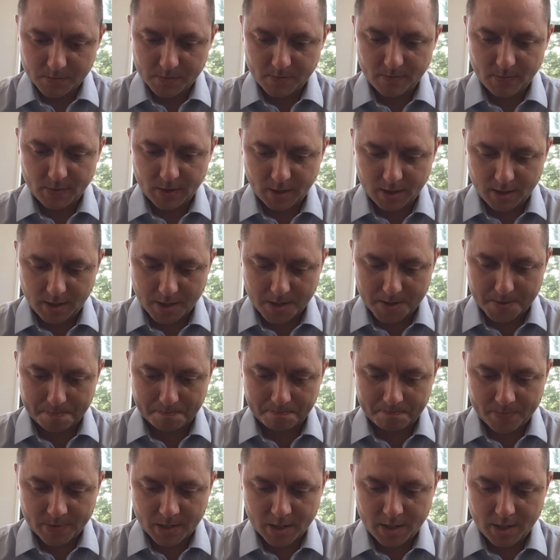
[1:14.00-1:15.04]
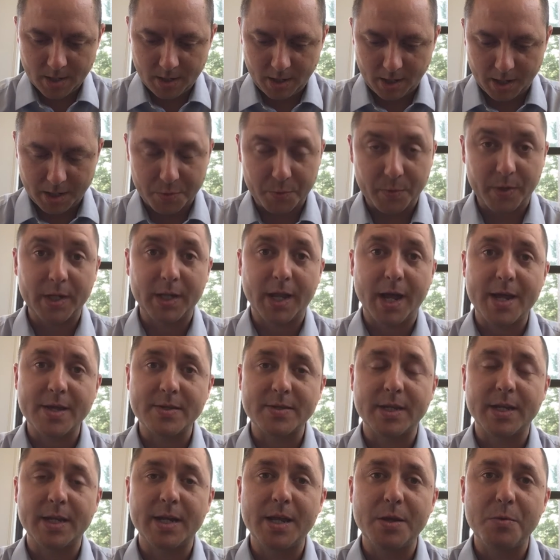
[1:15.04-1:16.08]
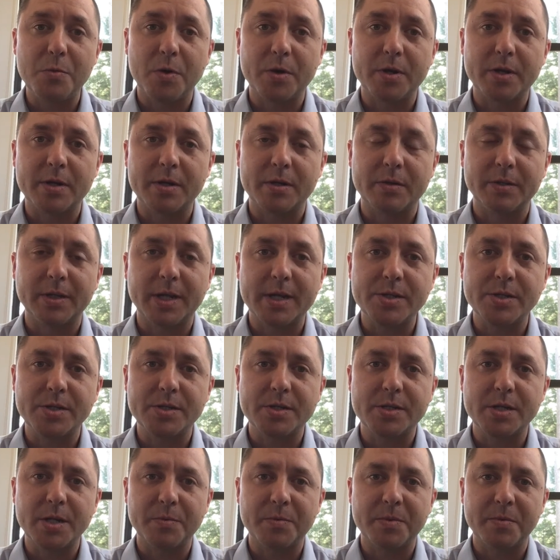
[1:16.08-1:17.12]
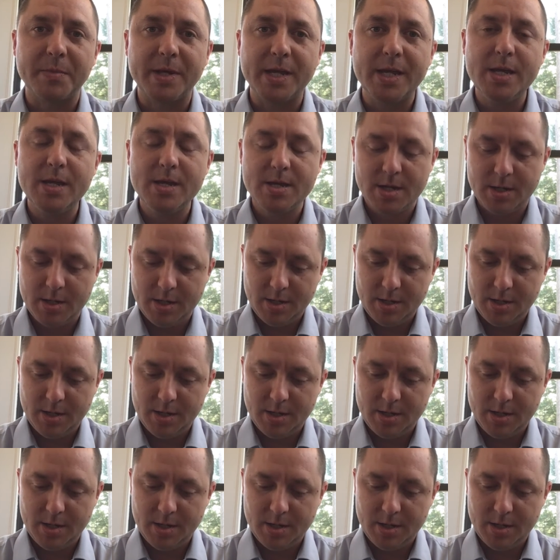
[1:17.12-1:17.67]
and realized that He wanted a relationship with me